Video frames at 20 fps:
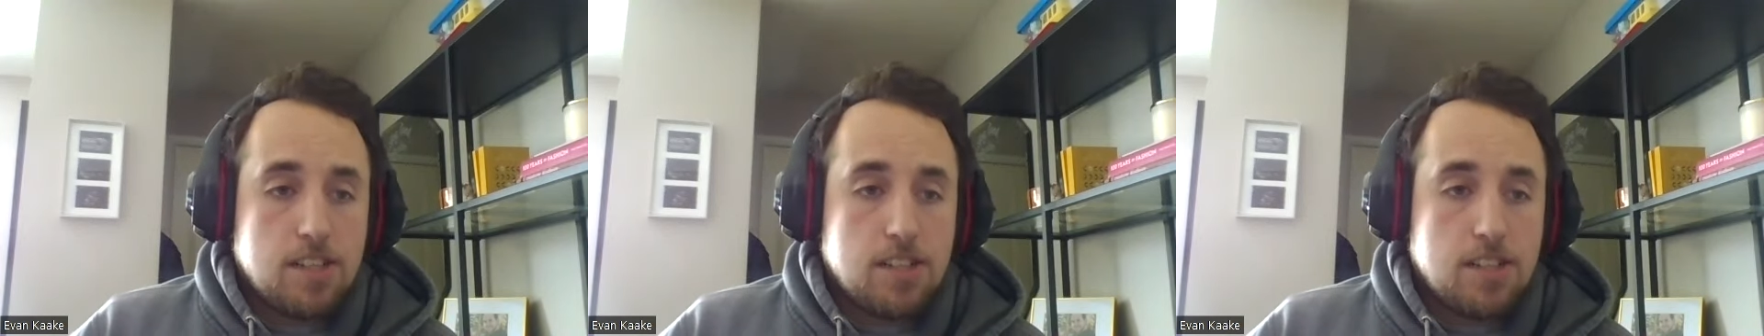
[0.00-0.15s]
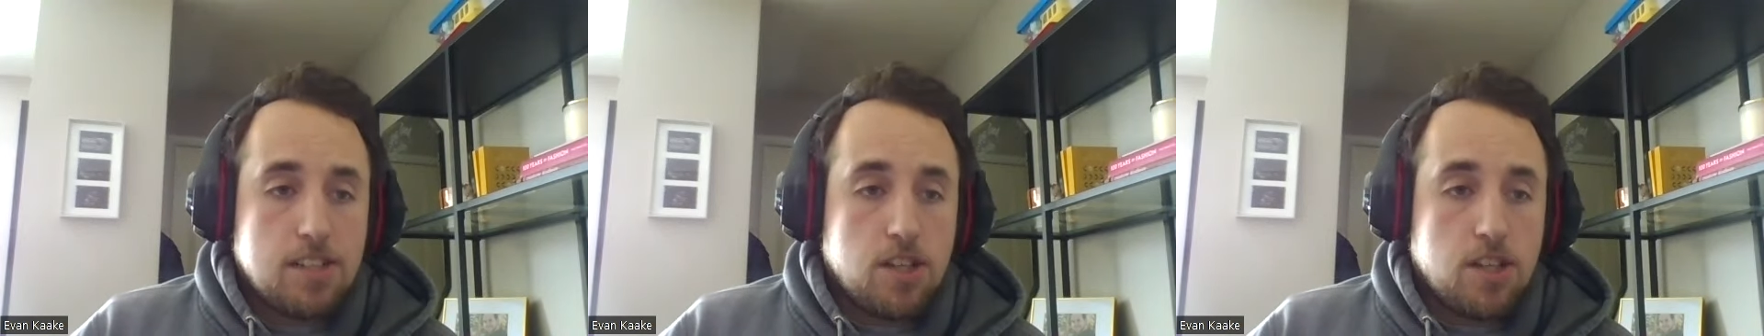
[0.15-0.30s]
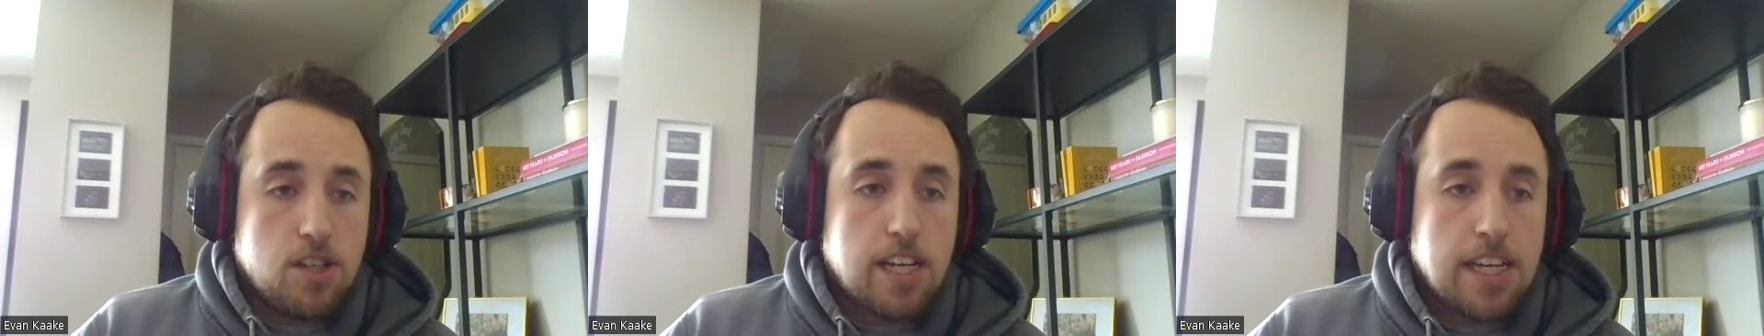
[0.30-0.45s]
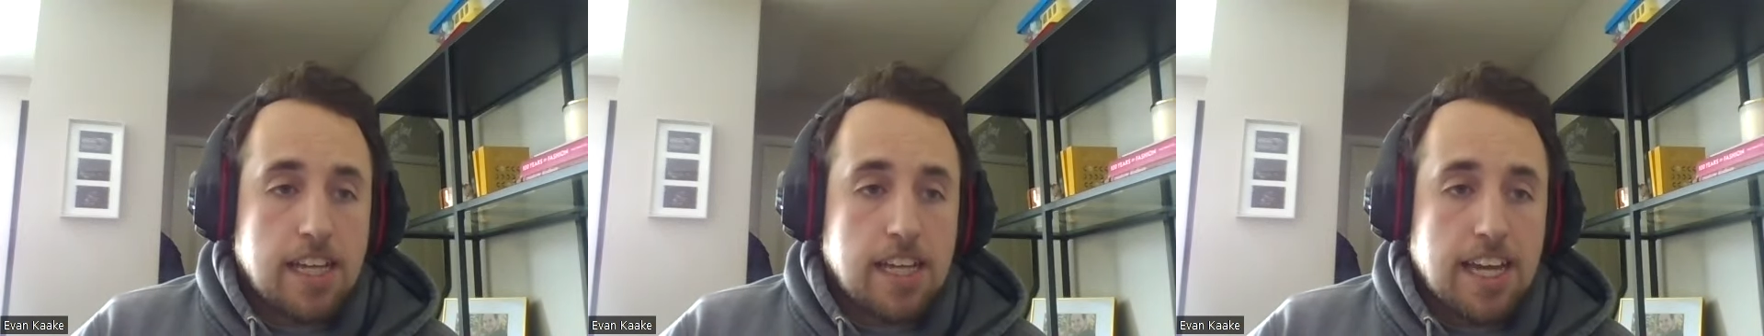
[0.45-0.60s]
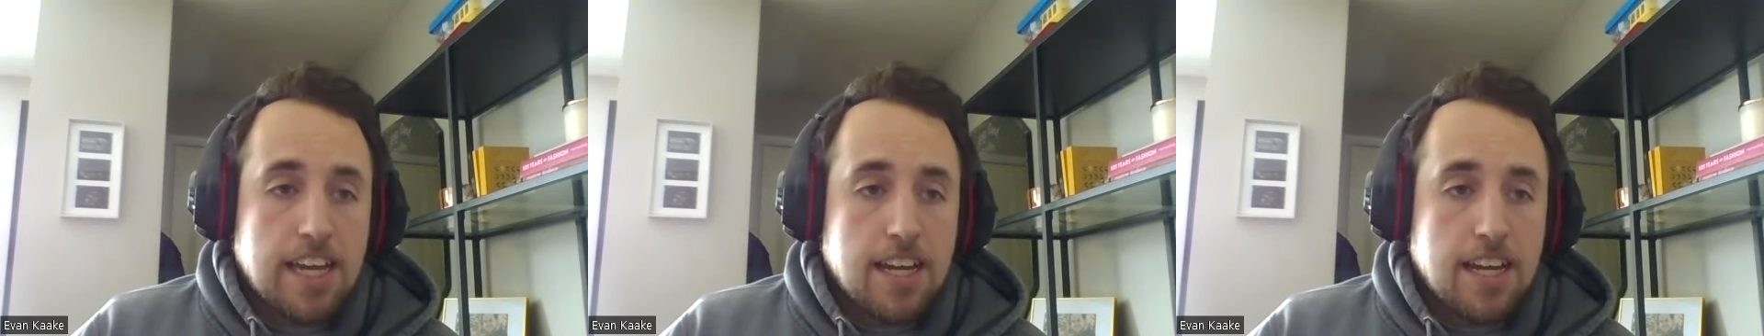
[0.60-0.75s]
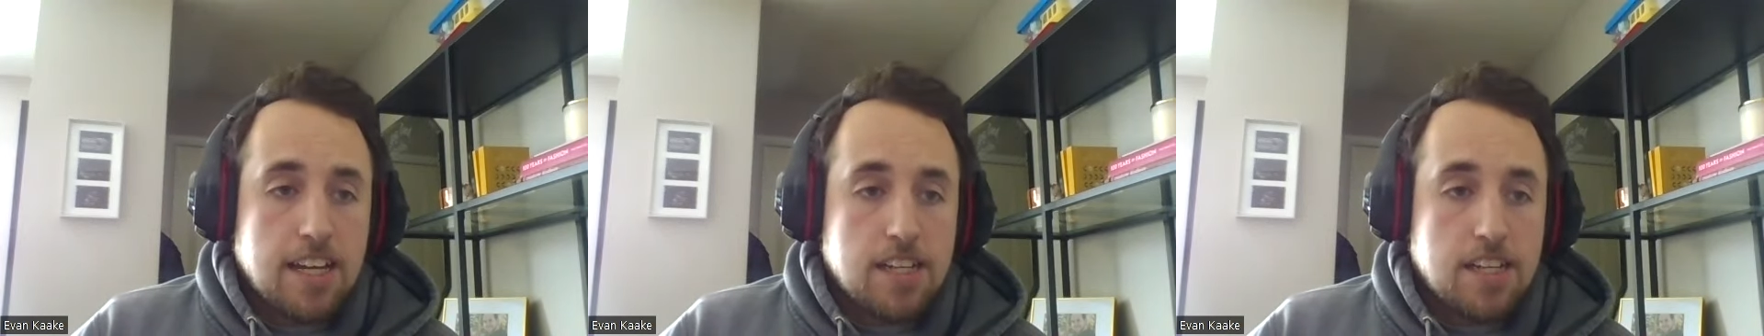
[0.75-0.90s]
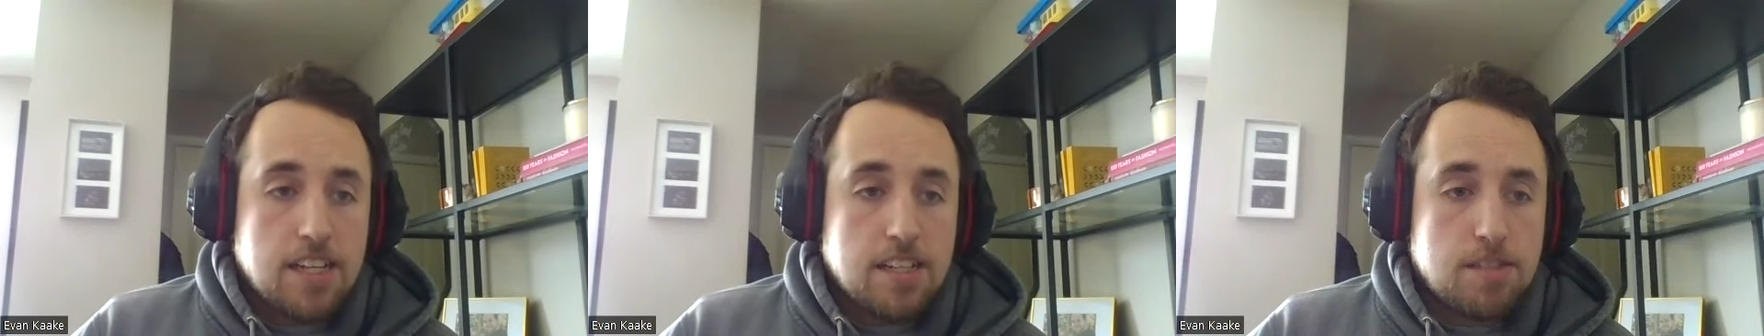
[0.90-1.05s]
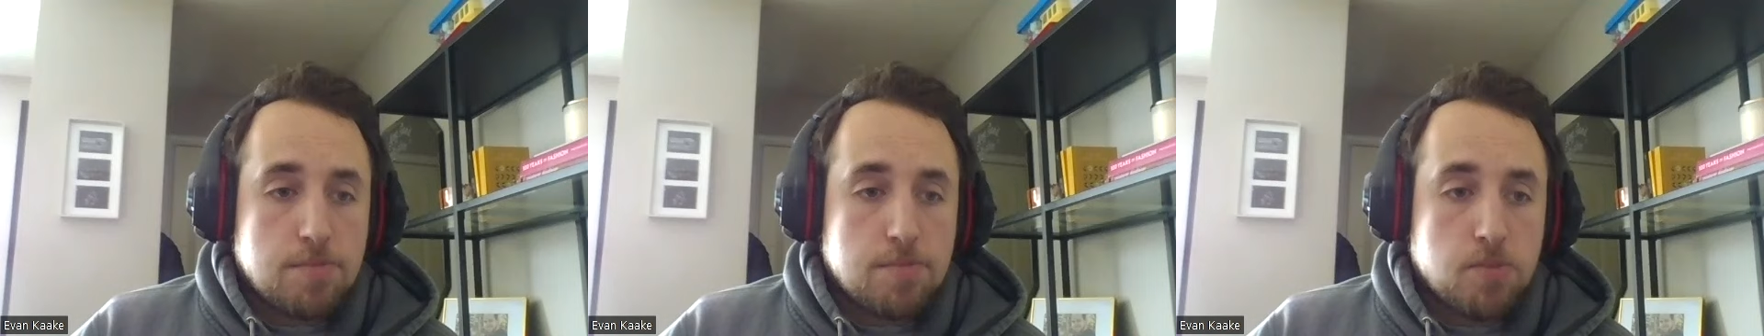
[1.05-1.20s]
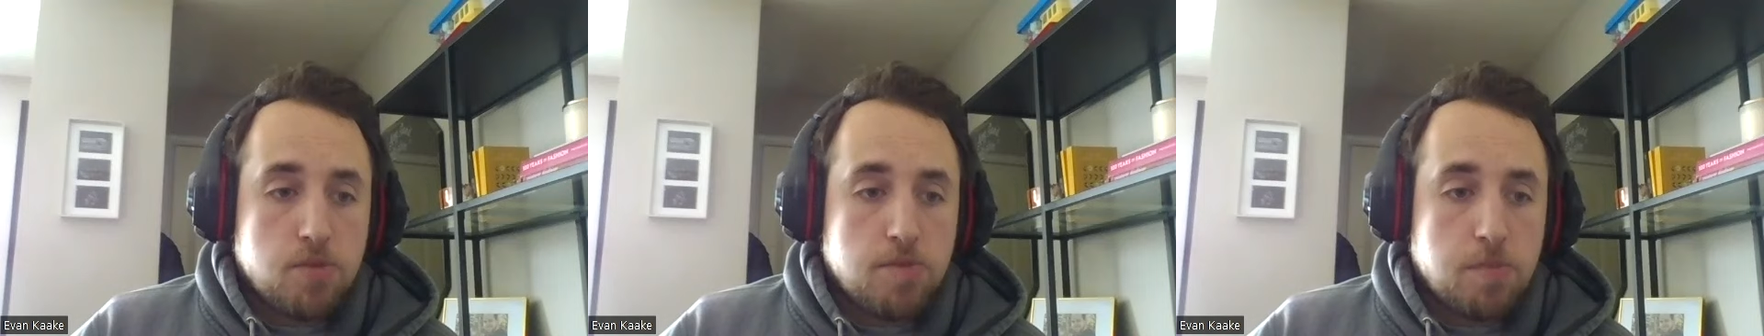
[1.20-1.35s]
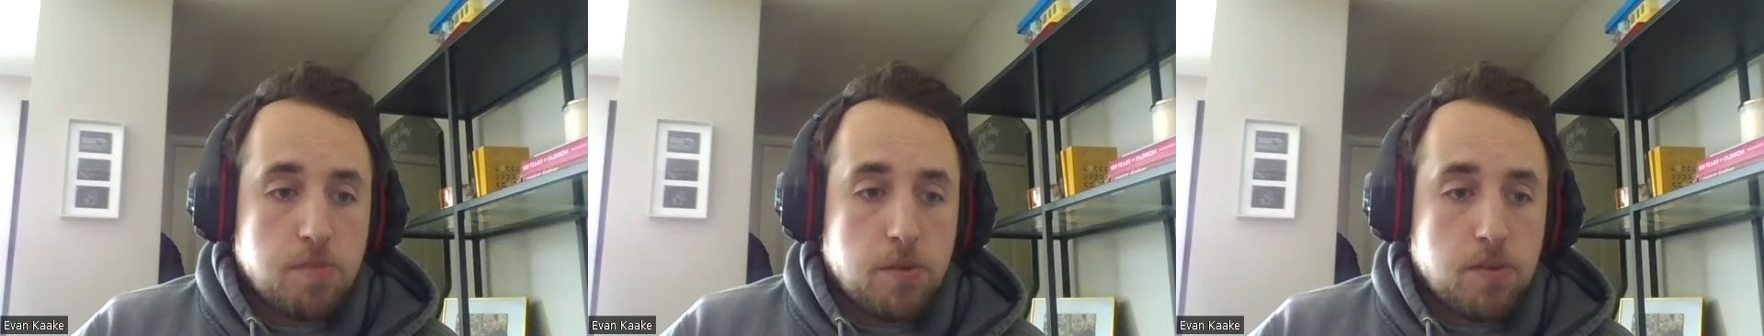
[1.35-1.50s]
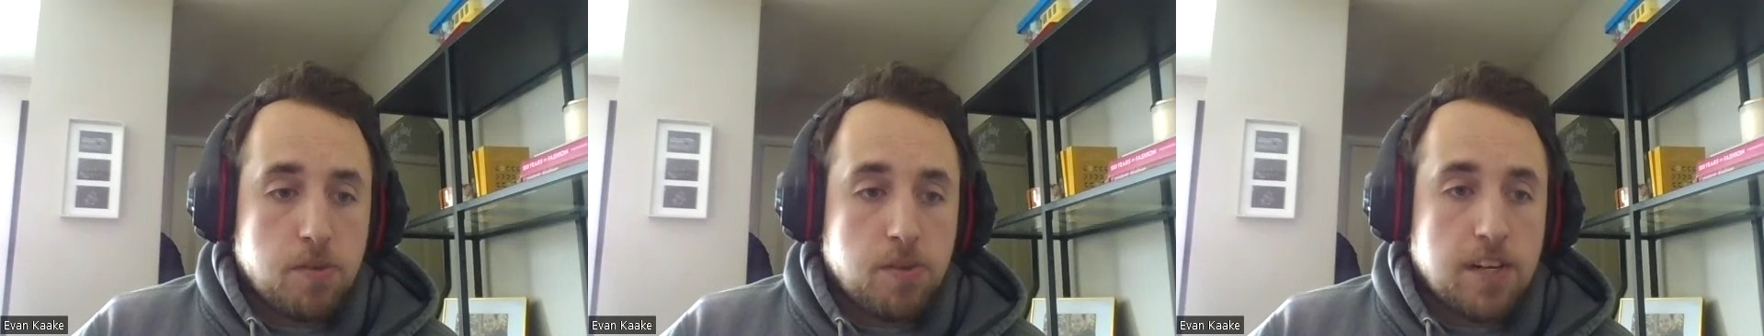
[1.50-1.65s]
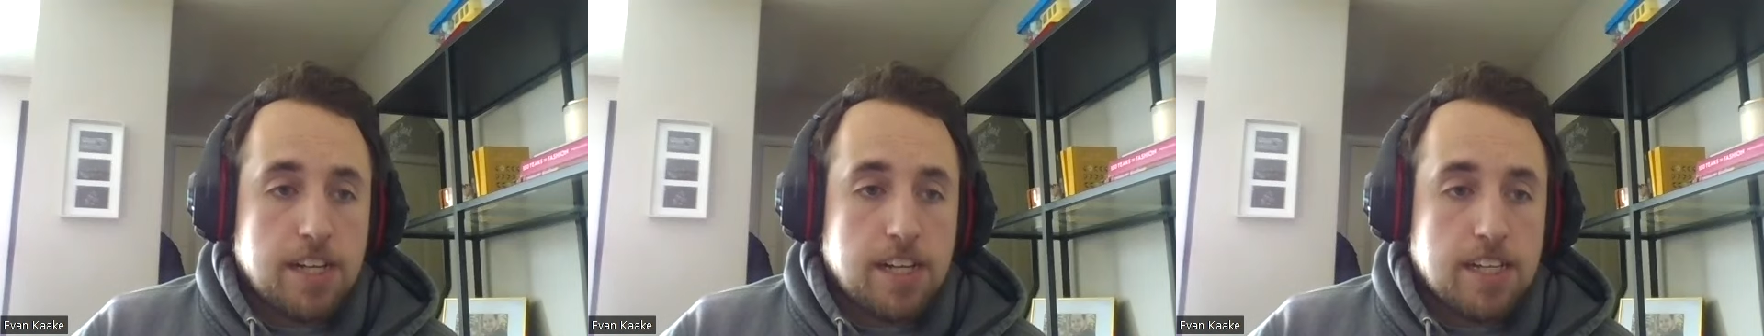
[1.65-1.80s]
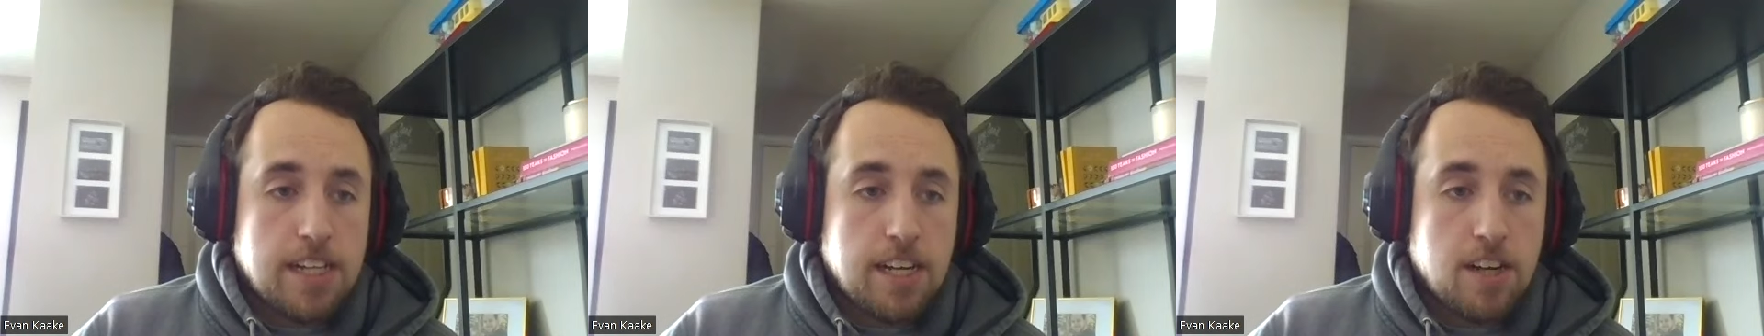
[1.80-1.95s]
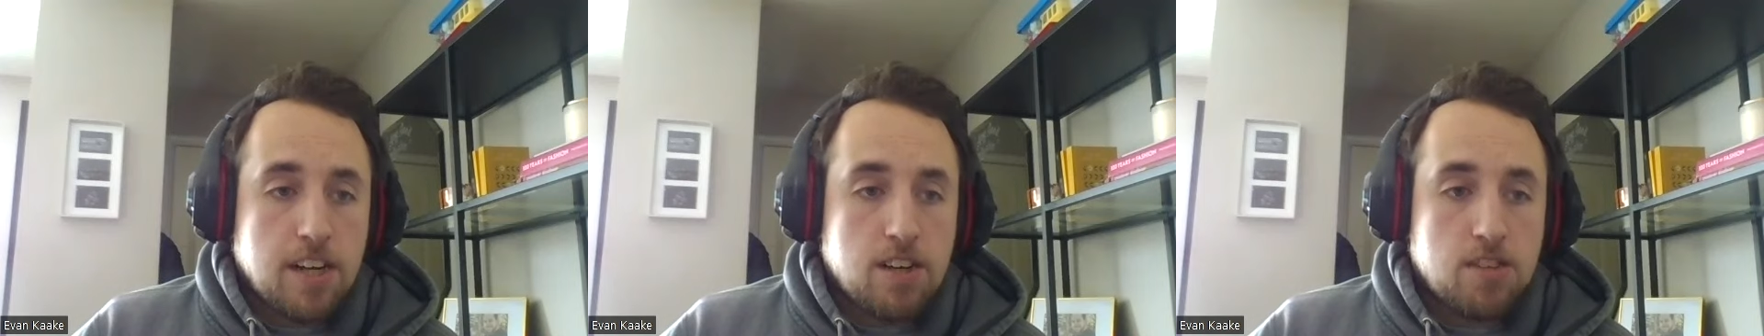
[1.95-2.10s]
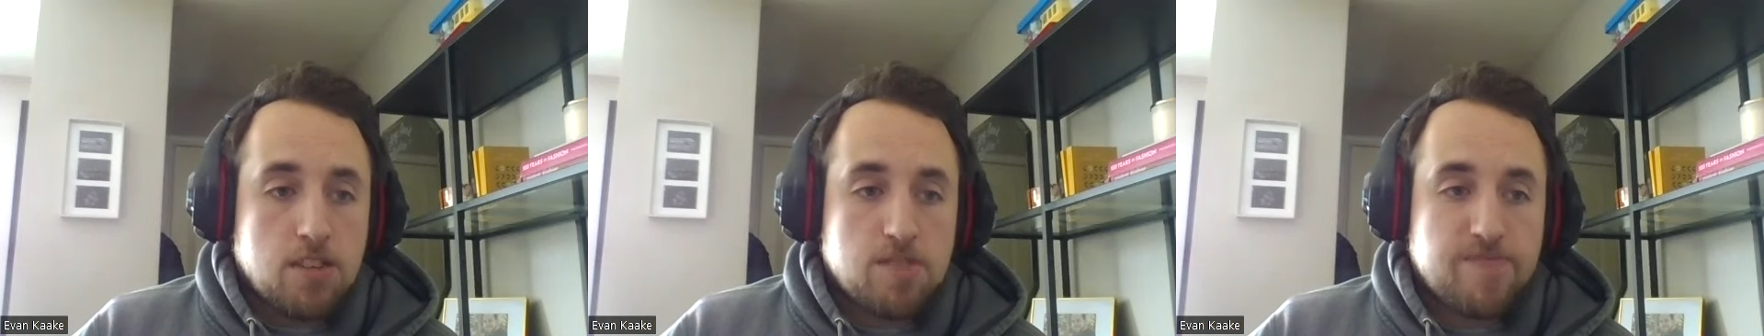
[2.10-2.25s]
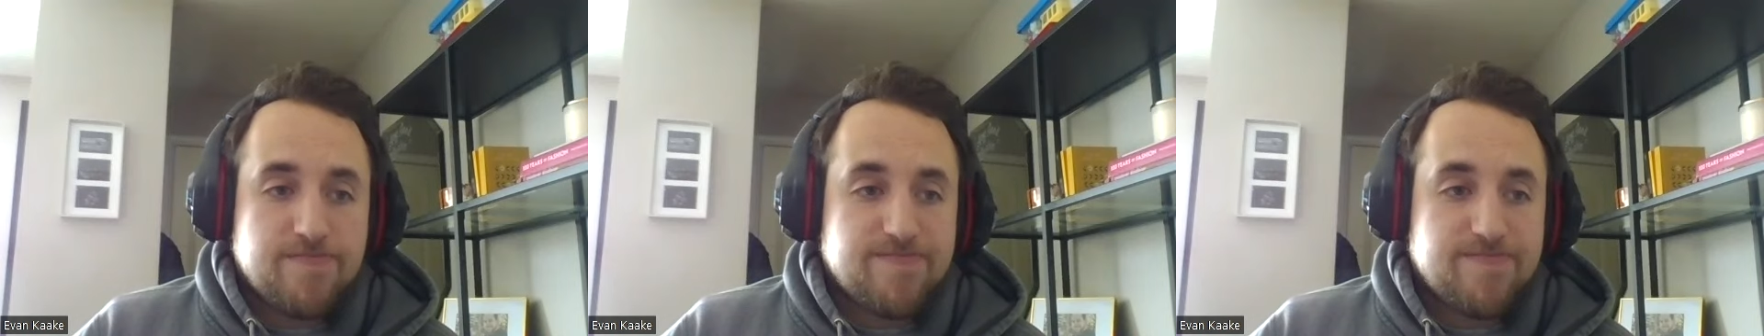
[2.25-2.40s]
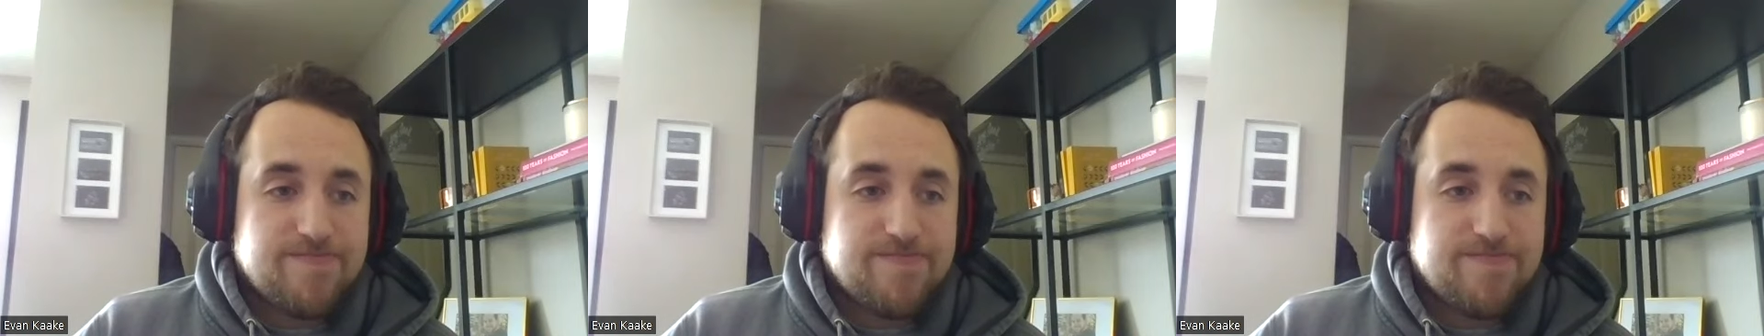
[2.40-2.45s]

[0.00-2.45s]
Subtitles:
looking at its move pool right now,